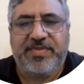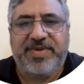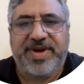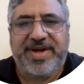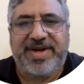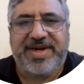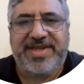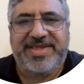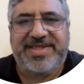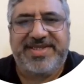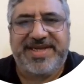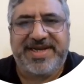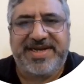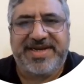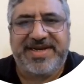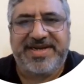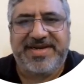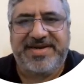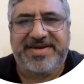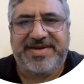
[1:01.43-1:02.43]
Wireless
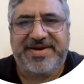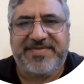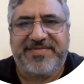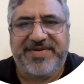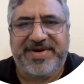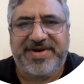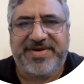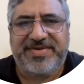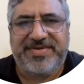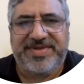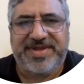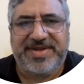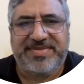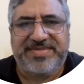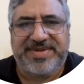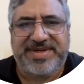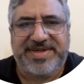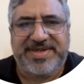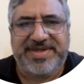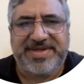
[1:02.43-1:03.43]
channel refer to the
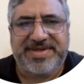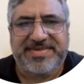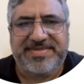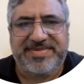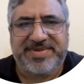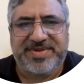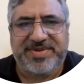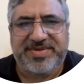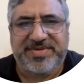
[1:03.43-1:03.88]
medium